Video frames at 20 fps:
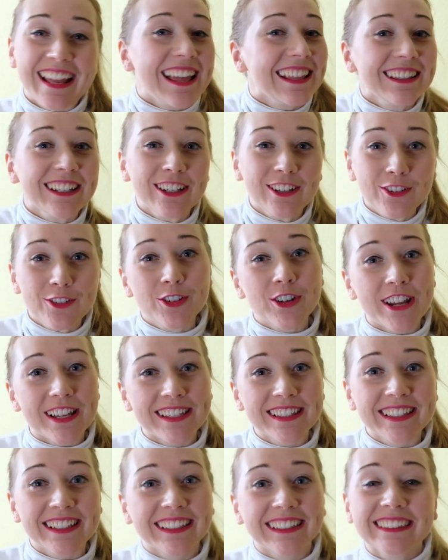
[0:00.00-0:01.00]
any
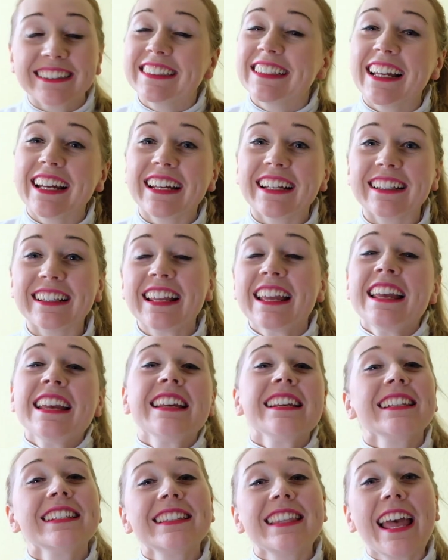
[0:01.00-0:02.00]
interested, then
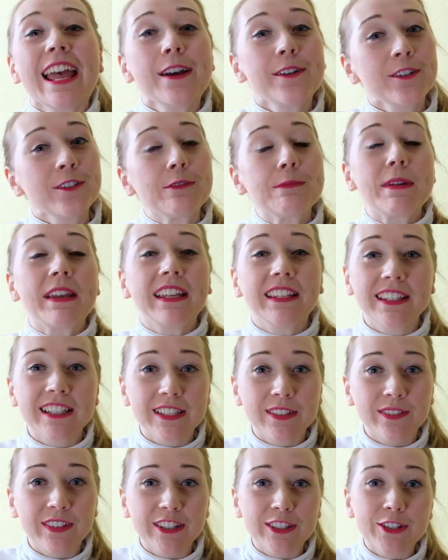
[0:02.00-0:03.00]
stay with me in this
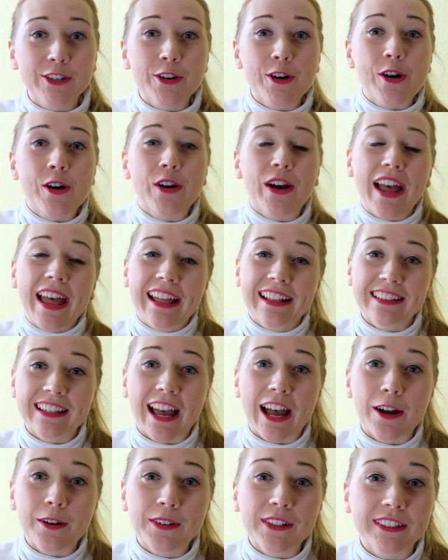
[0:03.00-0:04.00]
video and
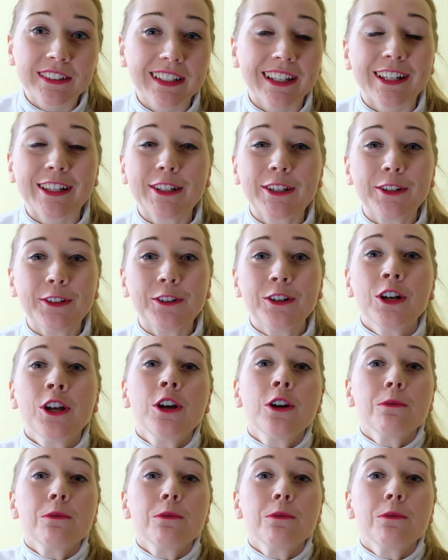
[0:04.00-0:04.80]
I will tell you